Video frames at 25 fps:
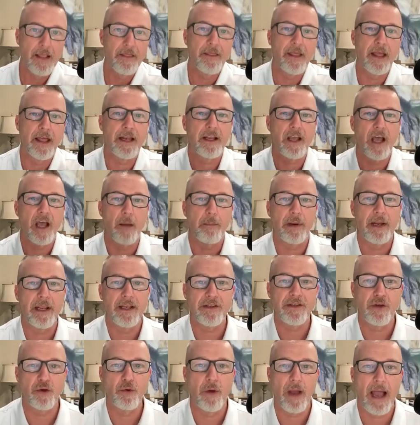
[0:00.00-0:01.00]
than
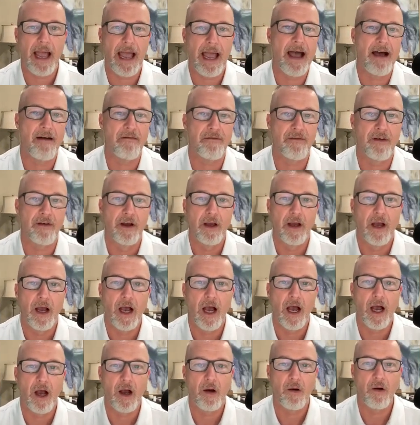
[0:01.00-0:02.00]
companies who have
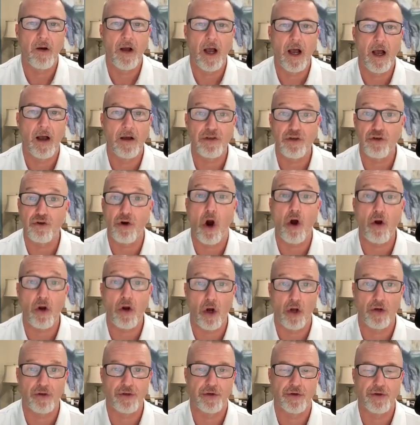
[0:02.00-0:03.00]
uh, uh, strong
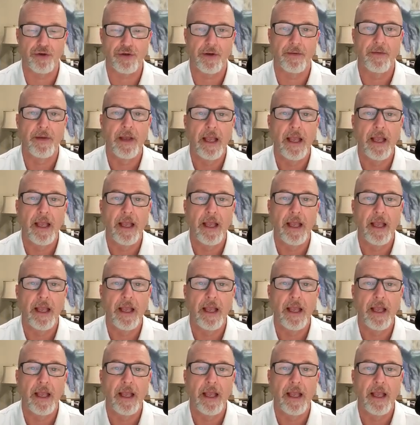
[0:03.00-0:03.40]
cultures.